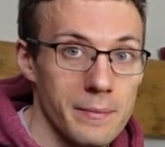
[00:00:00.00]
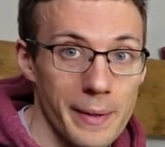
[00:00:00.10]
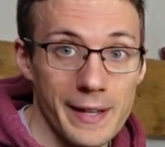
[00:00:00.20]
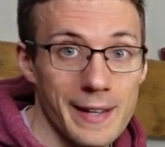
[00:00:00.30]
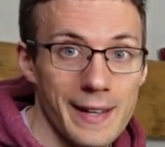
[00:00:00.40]

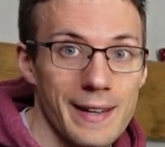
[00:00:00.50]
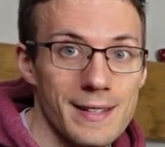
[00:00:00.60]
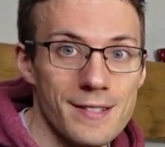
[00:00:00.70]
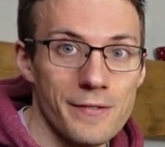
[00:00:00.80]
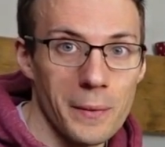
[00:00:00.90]
bigger
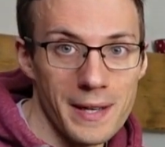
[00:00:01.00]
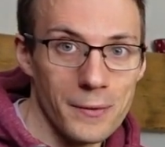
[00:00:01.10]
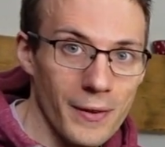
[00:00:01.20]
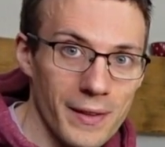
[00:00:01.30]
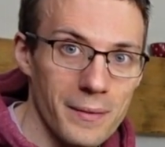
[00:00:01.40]
gears for when you
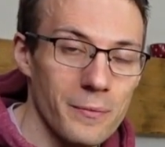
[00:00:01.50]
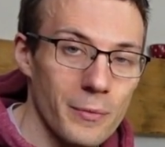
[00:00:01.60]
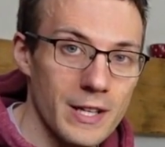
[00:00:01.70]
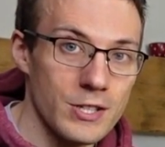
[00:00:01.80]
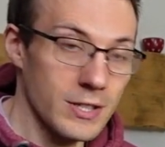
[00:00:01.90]
want them,
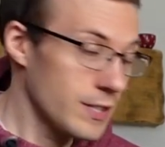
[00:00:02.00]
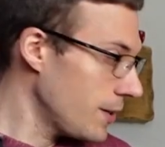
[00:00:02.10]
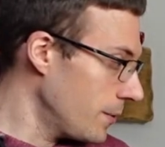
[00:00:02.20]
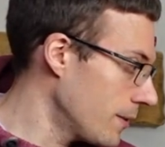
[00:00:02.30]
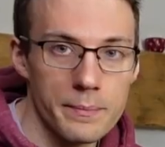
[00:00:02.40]
which you
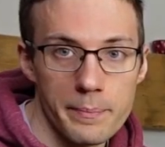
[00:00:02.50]
do.